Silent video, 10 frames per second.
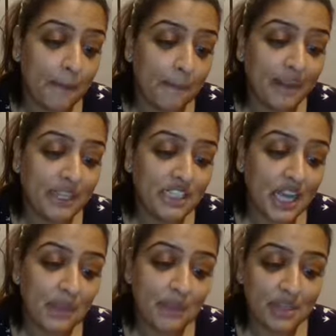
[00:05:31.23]

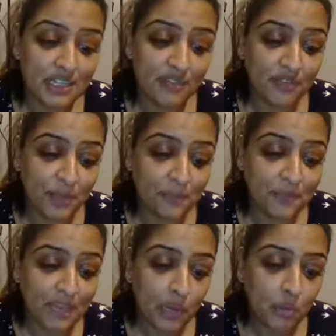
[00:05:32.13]
playtime and bedtime fun.
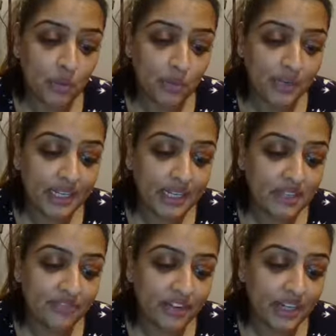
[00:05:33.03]
The Wilbury is
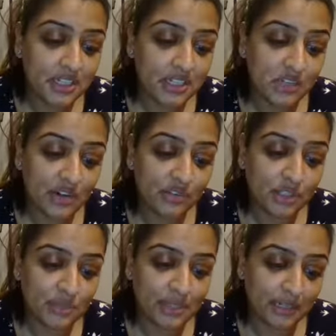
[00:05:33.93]
a friend and travel
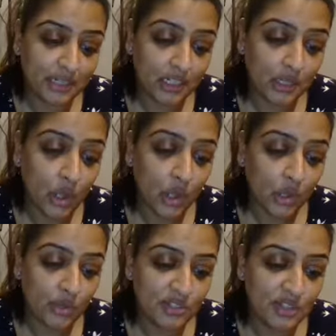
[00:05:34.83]
companion
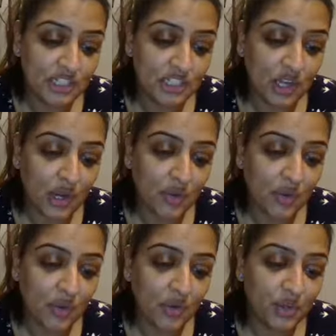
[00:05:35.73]
who is ready to
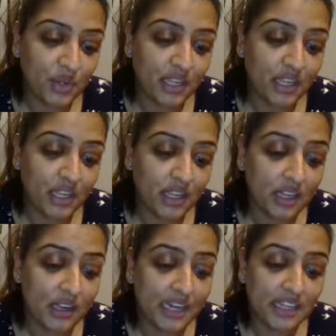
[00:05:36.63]
go on
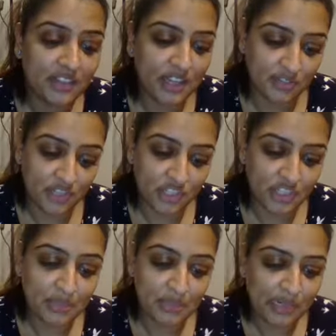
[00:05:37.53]
any adventure
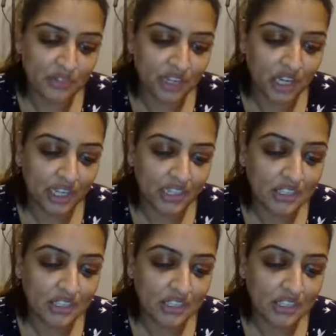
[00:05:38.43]
in the blink of an eye.